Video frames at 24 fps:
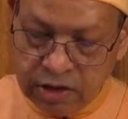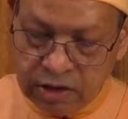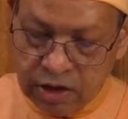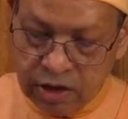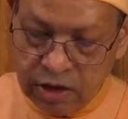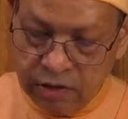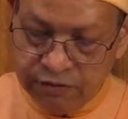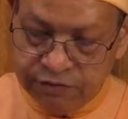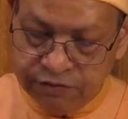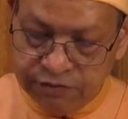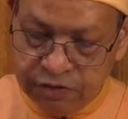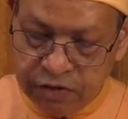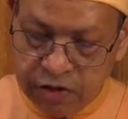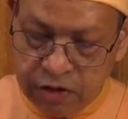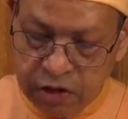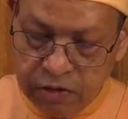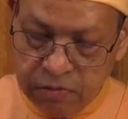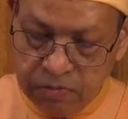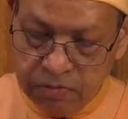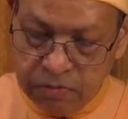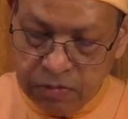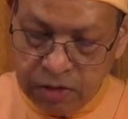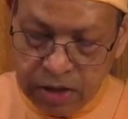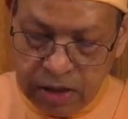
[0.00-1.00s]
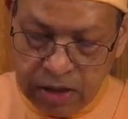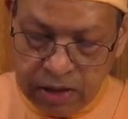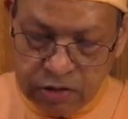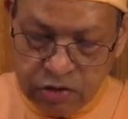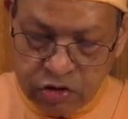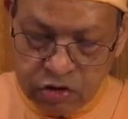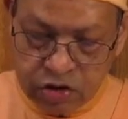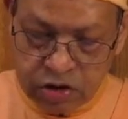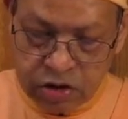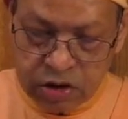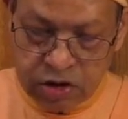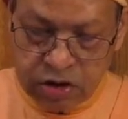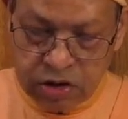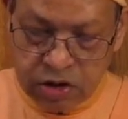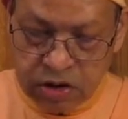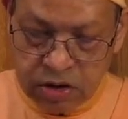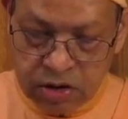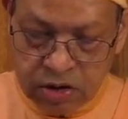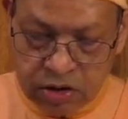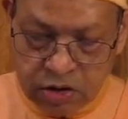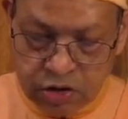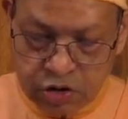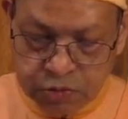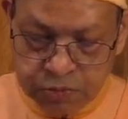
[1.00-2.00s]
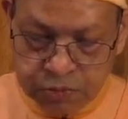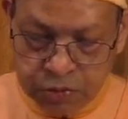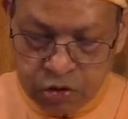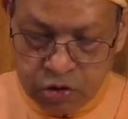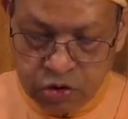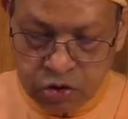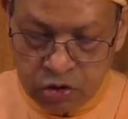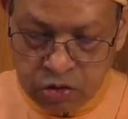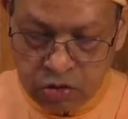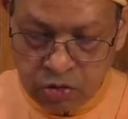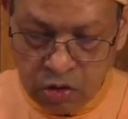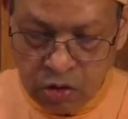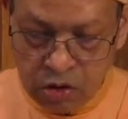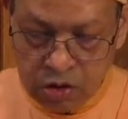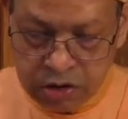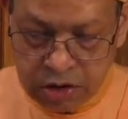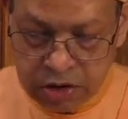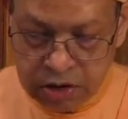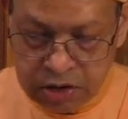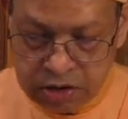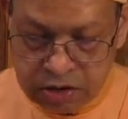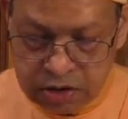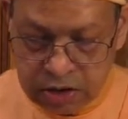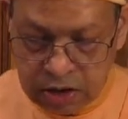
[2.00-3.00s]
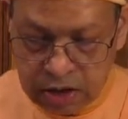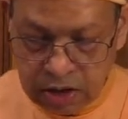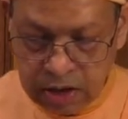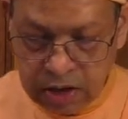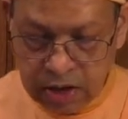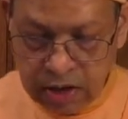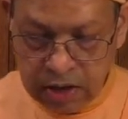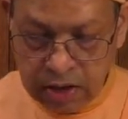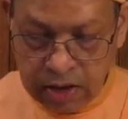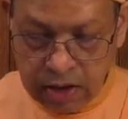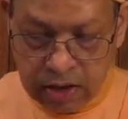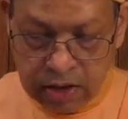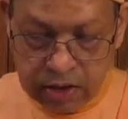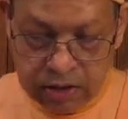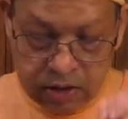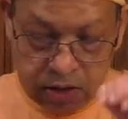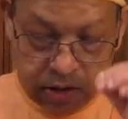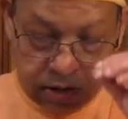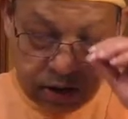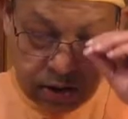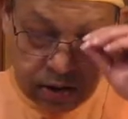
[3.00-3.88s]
love for Him, and such other spiritual qualities are the